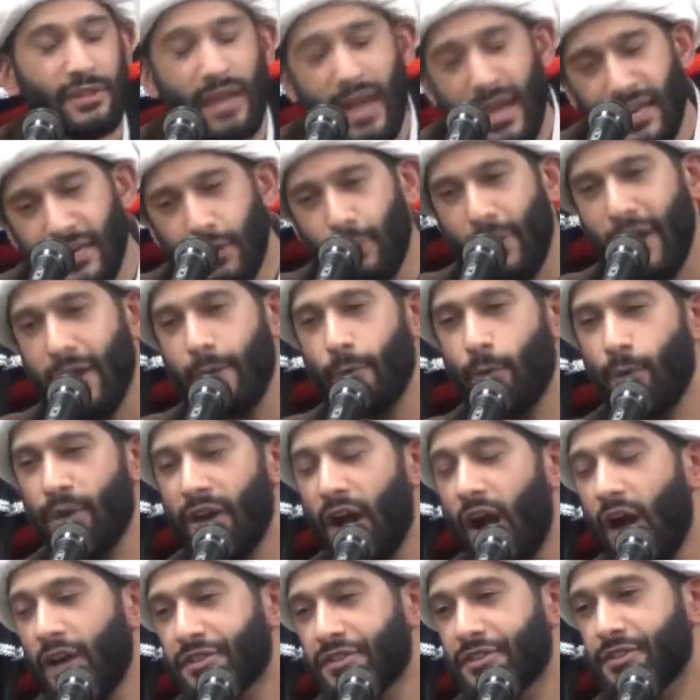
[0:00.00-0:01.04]
Anyway, we
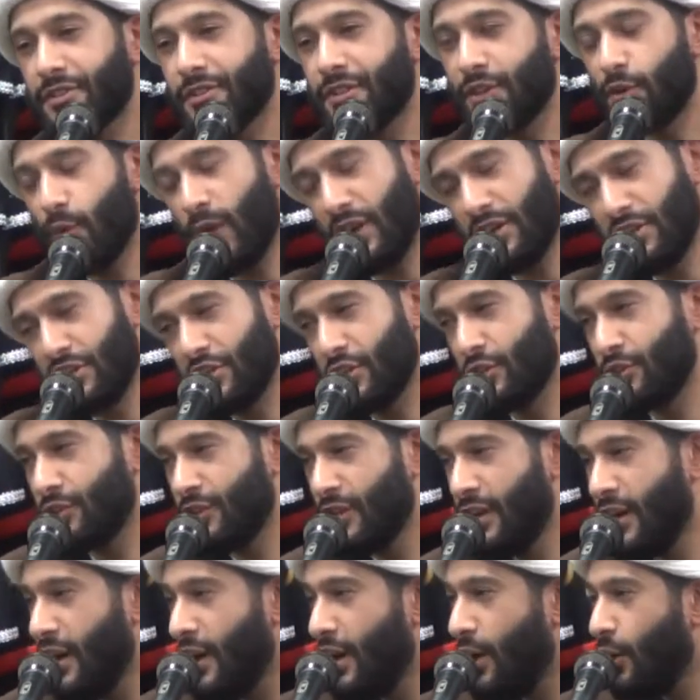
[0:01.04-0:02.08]
asked the question,
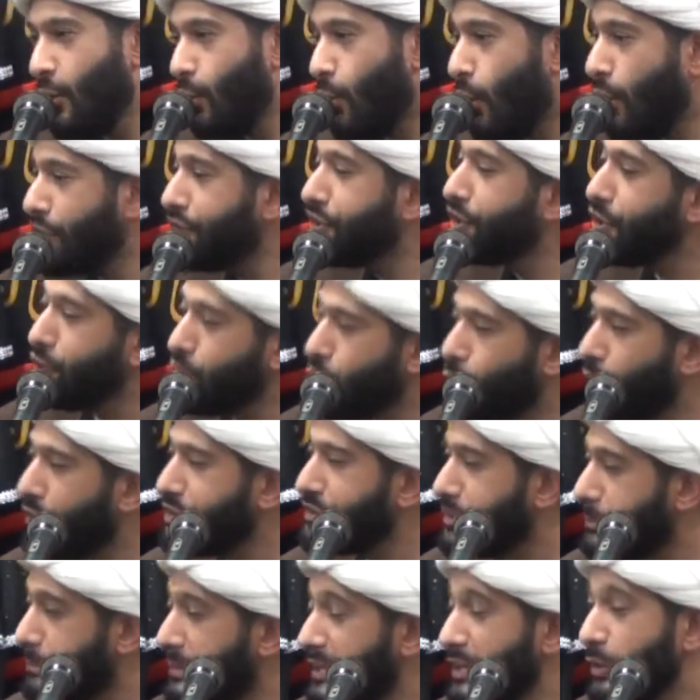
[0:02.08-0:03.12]
what do you want
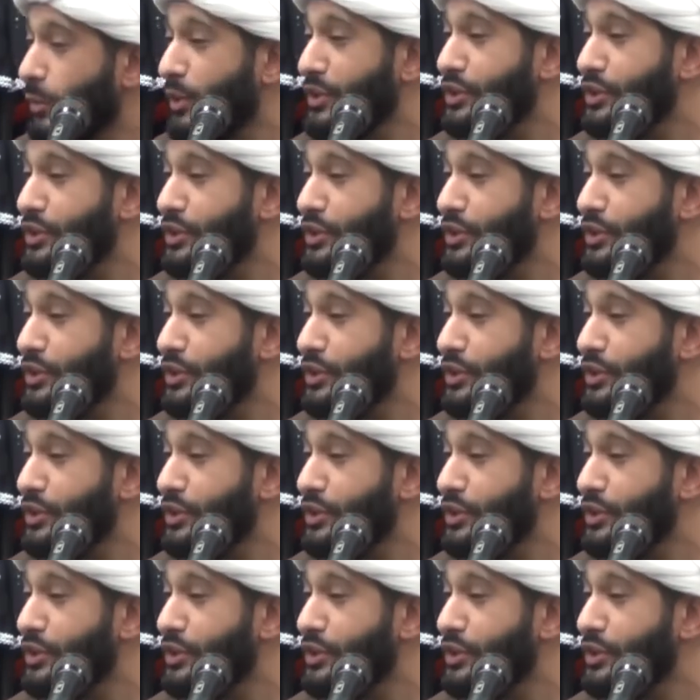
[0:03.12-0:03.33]
to be when